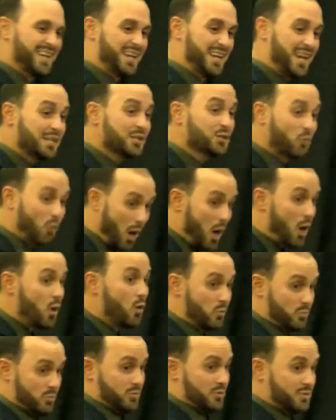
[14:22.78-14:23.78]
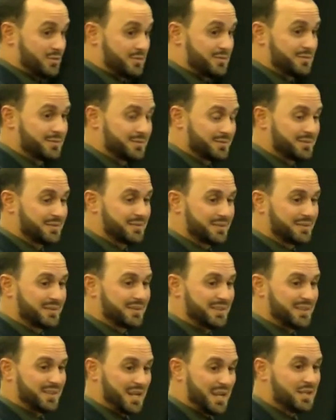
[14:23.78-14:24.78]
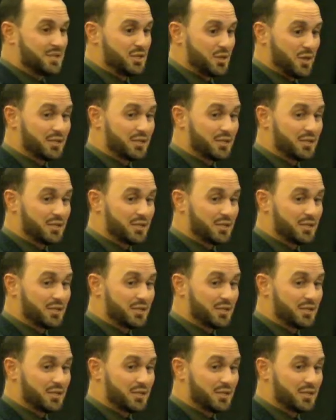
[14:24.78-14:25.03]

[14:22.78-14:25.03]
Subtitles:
It grows in you.